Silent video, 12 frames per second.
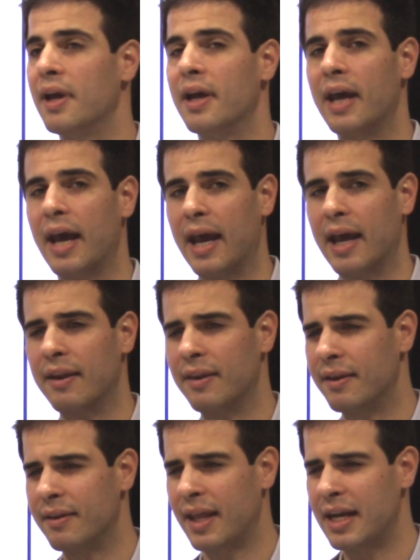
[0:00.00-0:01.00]

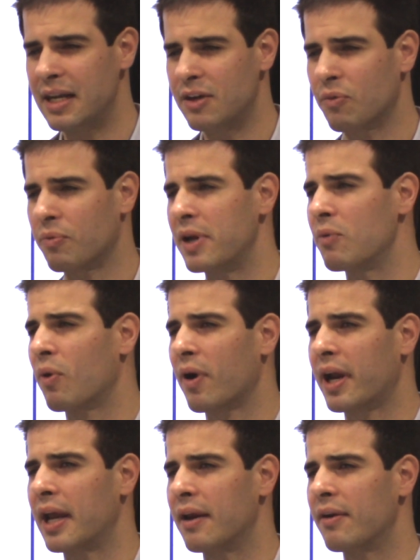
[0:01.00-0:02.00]
And they need to
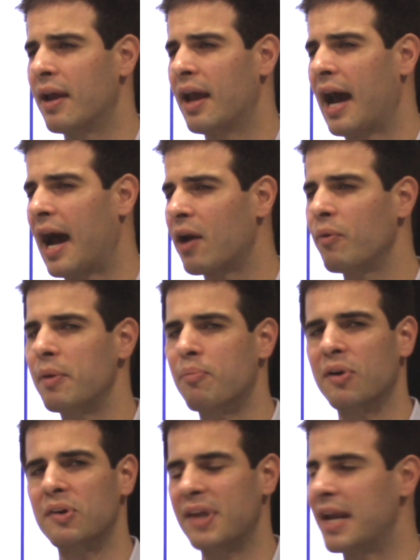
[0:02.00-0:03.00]
rework it. How do we
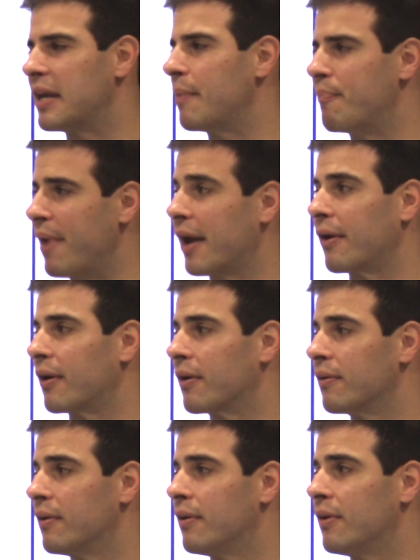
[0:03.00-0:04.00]
present it better
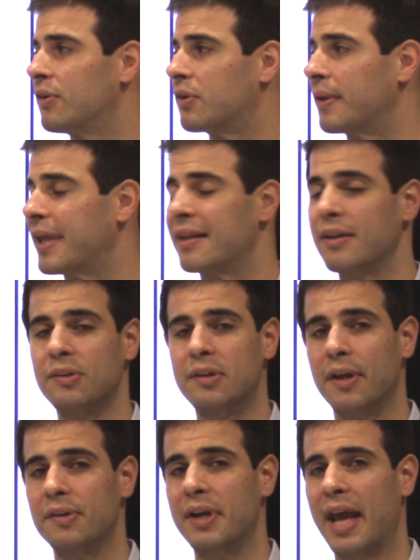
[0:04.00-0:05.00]
so that this
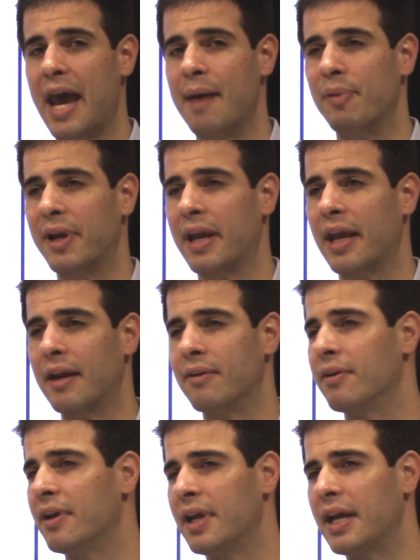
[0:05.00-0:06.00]
doesn't happen
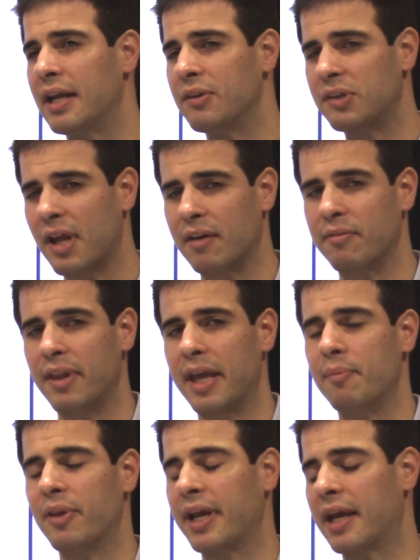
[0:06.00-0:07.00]
again, instead of
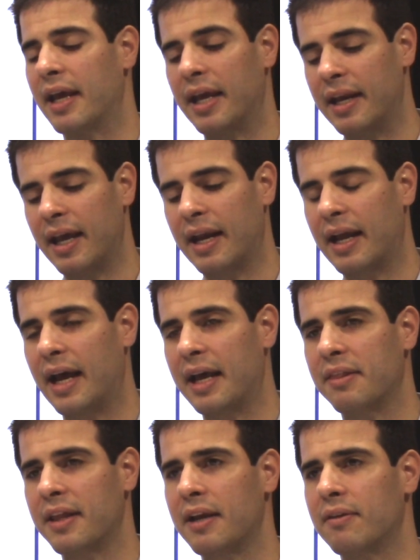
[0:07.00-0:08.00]
labeling it? And I
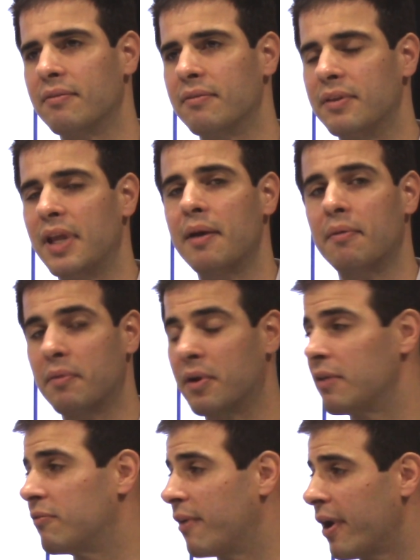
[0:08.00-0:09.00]
think they
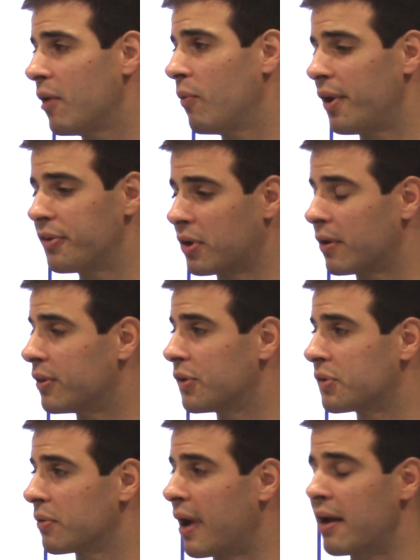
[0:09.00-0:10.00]
could very well turn
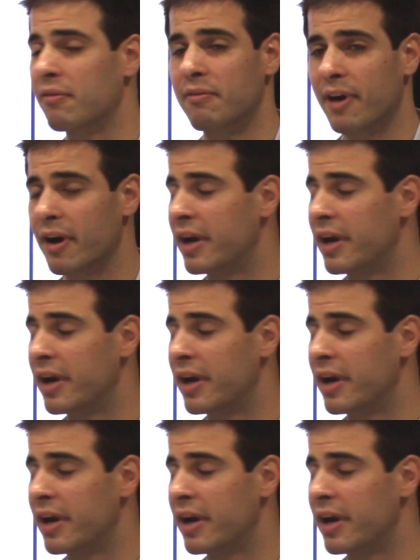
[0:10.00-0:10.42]
this around very